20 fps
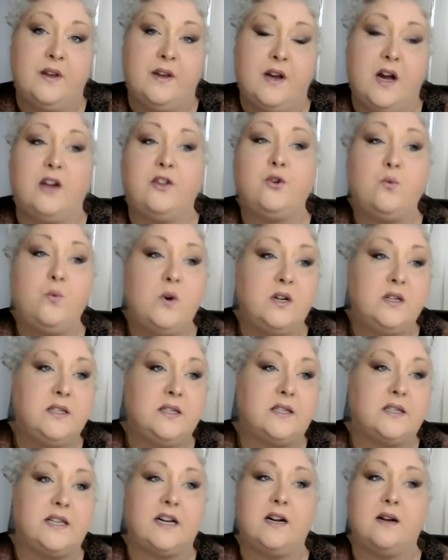Other
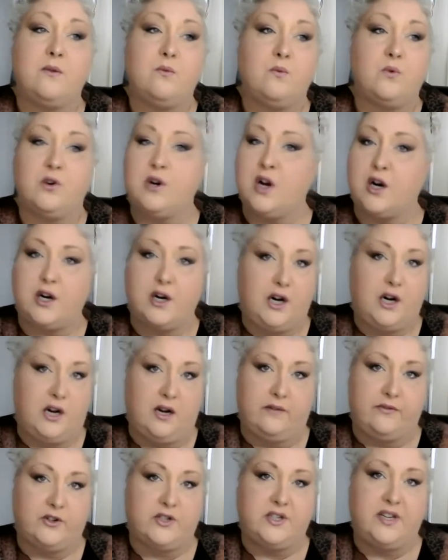ones that we're not going to
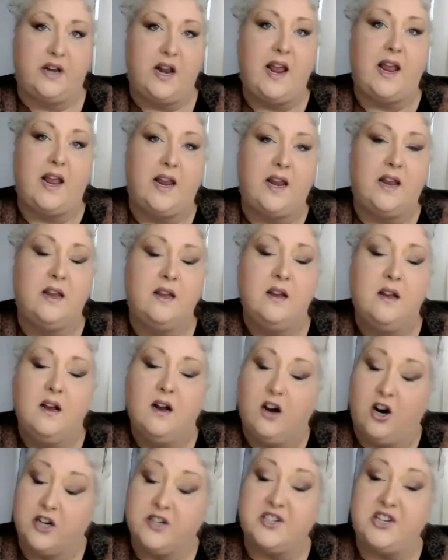cover today
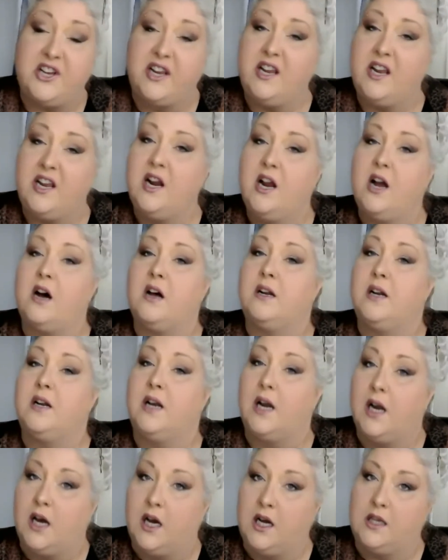are taking a
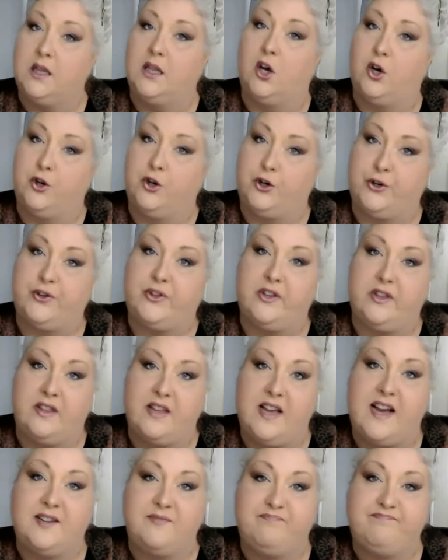lot longer than
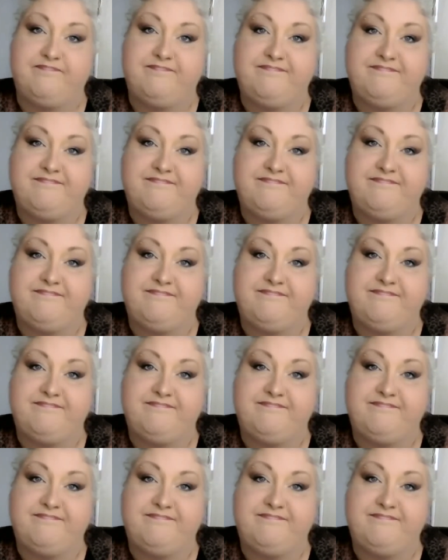that.